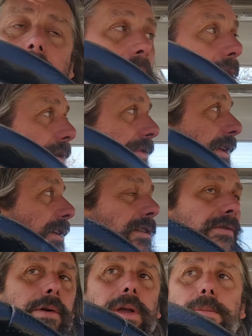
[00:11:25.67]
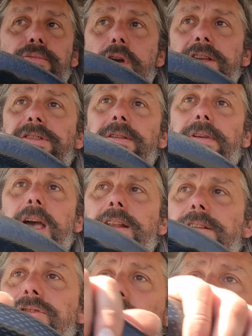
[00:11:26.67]
I think is very impressive. And
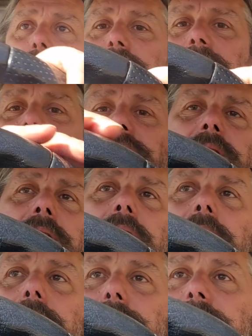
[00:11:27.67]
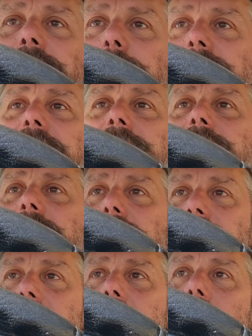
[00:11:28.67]
it's not just this particular
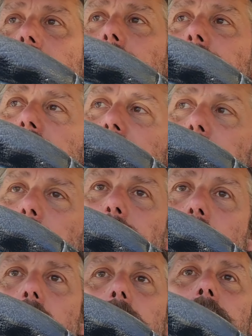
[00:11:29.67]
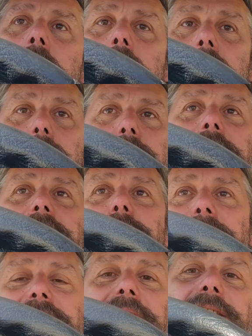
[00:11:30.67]
car, but these
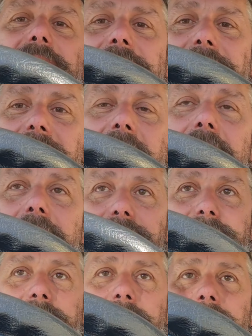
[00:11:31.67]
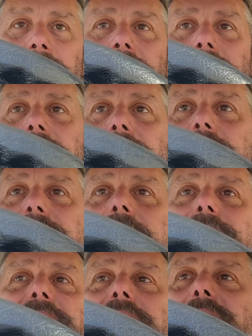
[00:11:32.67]
particular cars. They
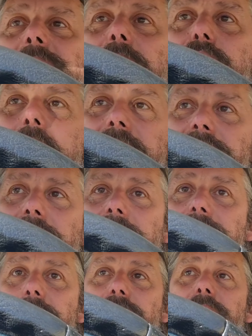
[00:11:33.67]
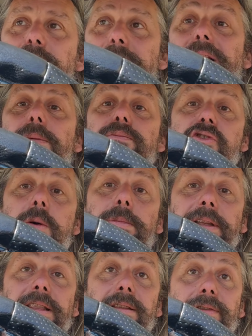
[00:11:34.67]
never seem to be rattling. They were just built
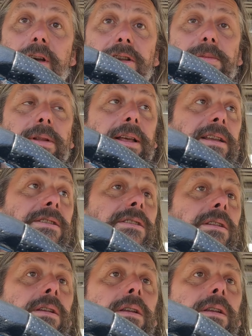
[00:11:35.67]
properly in the first place.